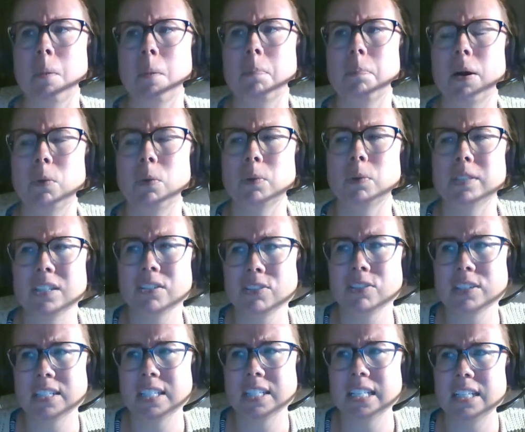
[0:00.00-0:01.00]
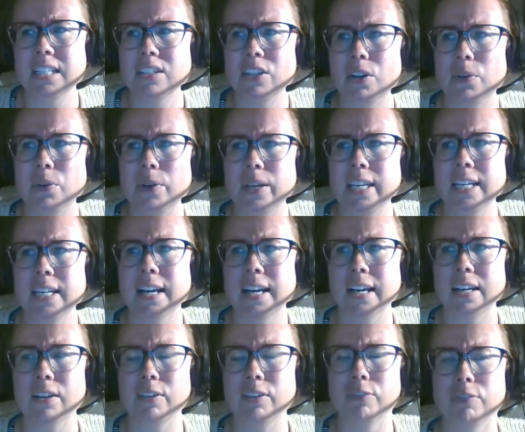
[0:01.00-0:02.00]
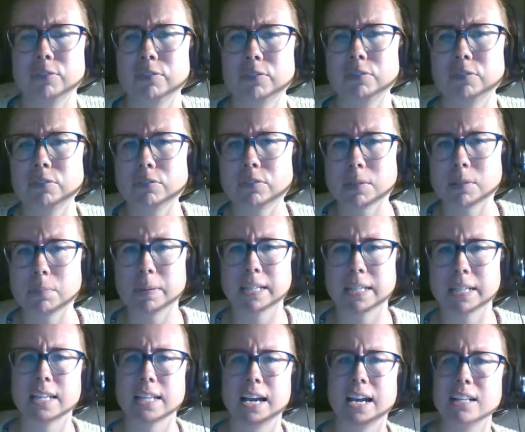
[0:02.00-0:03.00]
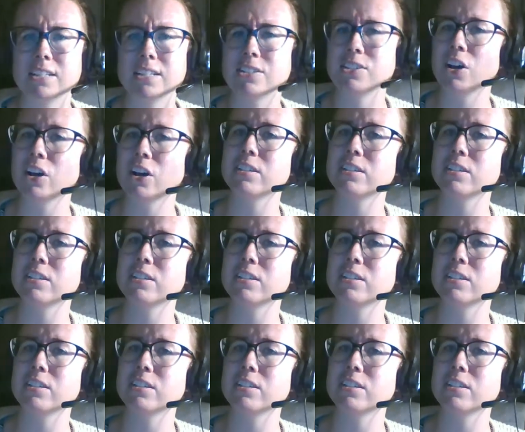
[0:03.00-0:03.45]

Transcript: But what's interesting is, he kind of depicts that as not